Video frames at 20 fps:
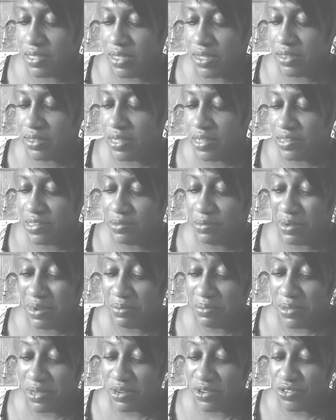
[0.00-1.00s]
I think that's what
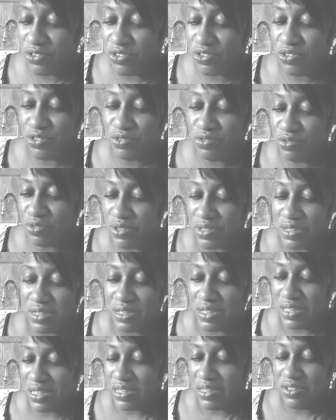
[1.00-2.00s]
I'm going to do,
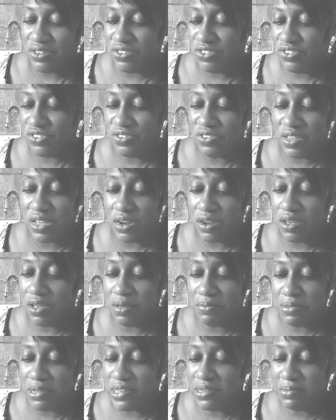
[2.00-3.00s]
is just get
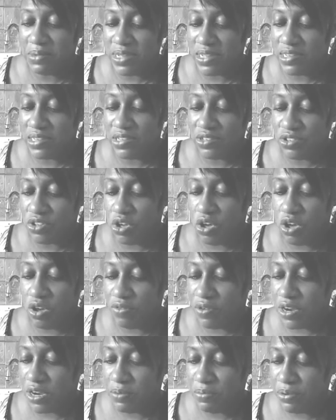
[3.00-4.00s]
hummus because it's
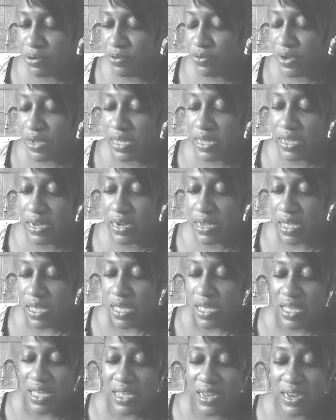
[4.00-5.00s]
already pureed.
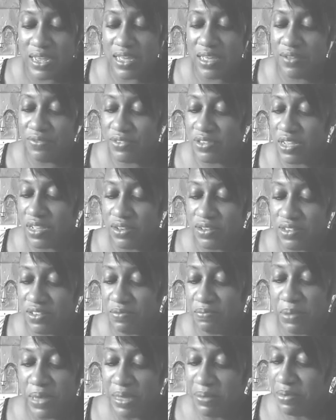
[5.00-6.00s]
And I have tons
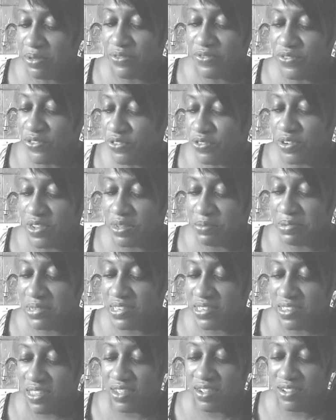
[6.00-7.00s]
of baby food
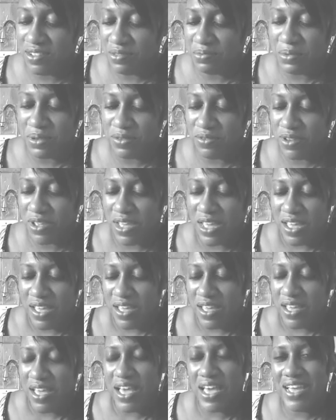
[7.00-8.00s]
upstairs, but
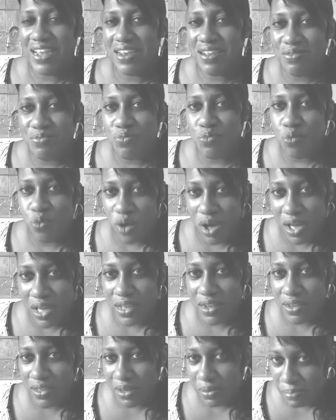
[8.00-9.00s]
I didn't
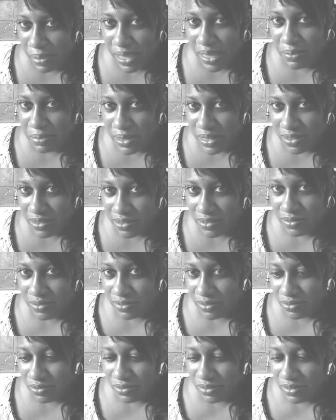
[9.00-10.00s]
want a baby
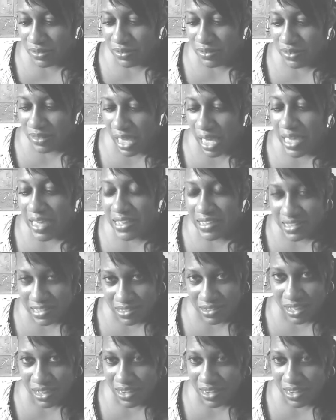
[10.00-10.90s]
taste.